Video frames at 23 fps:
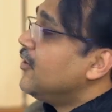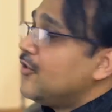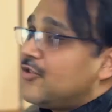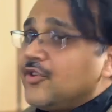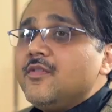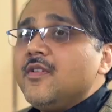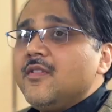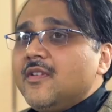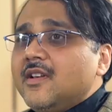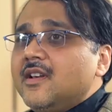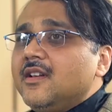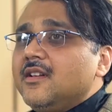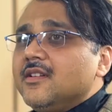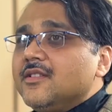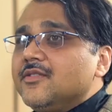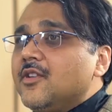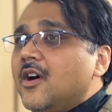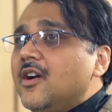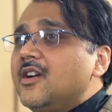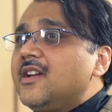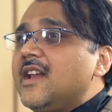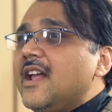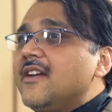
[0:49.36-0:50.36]
So we will,
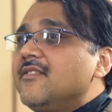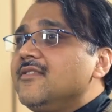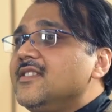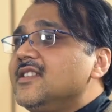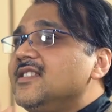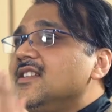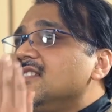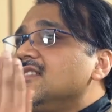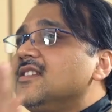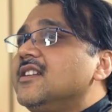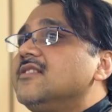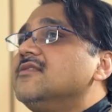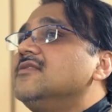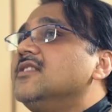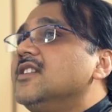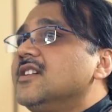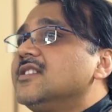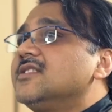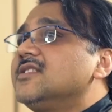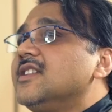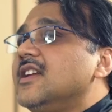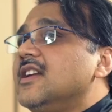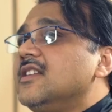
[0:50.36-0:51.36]
not everything that
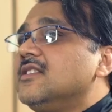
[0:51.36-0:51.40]
works